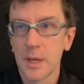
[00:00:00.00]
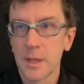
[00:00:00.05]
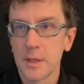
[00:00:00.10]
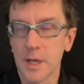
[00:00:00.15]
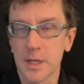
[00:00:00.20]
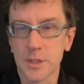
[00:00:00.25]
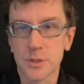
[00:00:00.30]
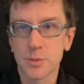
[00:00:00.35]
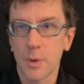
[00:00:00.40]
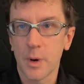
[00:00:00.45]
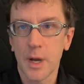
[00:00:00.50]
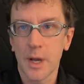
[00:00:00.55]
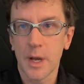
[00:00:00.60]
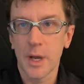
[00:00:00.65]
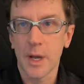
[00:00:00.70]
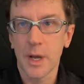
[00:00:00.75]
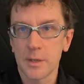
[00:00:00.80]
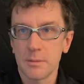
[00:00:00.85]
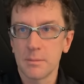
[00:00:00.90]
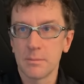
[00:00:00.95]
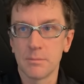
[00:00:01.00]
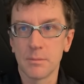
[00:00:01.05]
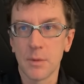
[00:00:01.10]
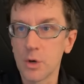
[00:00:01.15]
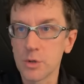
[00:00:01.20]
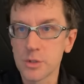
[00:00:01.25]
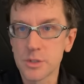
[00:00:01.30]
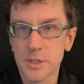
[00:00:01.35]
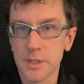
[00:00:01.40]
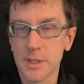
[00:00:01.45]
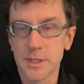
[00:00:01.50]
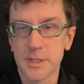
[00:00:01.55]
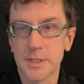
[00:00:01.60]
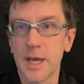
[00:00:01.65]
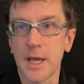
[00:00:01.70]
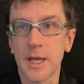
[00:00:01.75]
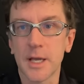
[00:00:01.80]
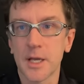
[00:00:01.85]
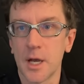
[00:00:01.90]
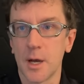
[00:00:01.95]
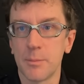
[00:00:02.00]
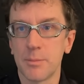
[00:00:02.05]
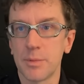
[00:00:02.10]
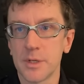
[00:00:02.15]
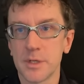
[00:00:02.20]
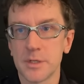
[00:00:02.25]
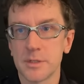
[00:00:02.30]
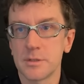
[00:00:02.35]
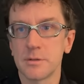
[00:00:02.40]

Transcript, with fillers: That's why most of the tech companies,